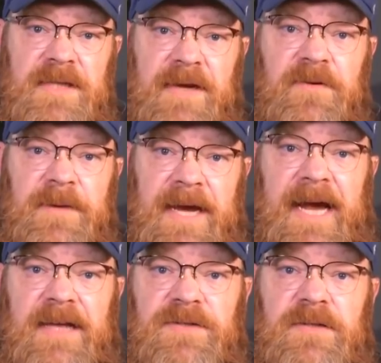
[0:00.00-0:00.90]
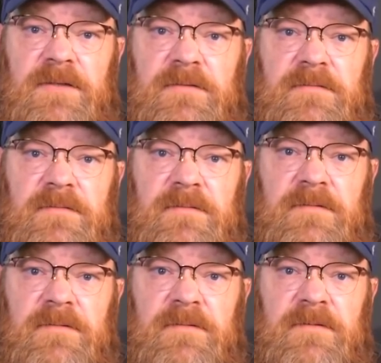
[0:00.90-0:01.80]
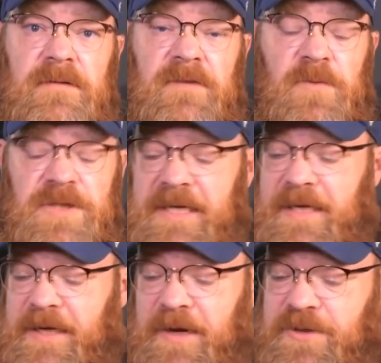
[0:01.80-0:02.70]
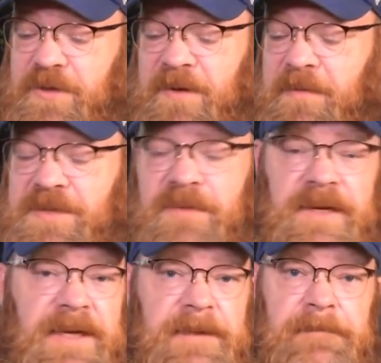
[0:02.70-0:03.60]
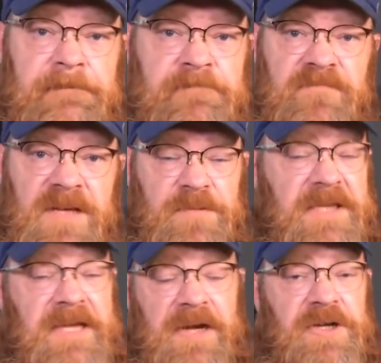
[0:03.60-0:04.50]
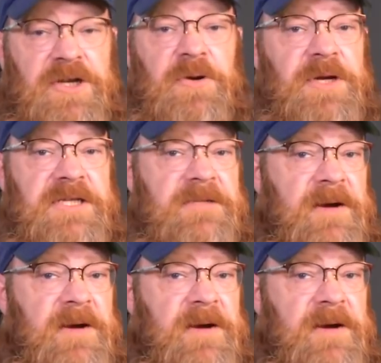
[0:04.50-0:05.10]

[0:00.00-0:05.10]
will never be asked. Unfortunately, you know, too many members of the media completely uncurious